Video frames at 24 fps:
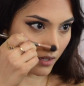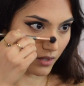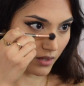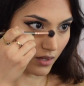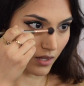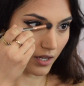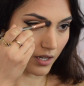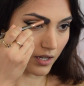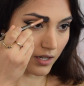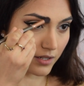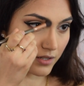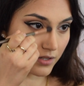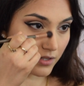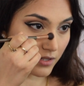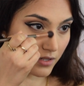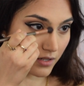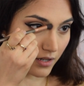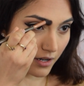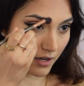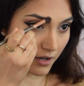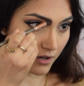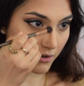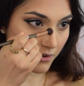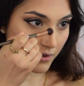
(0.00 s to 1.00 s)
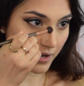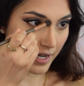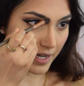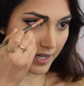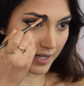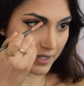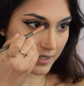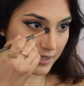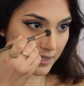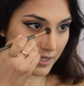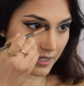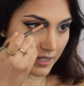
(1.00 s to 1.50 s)
like so,
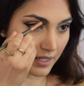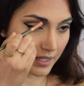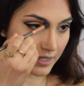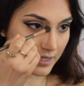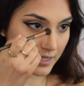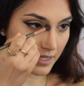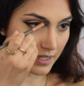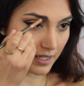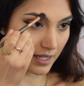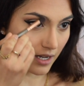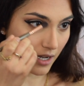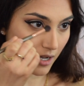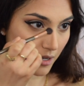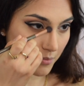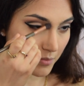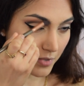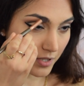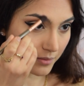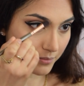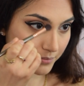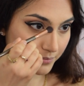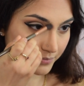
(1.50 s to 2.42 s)
and connect it up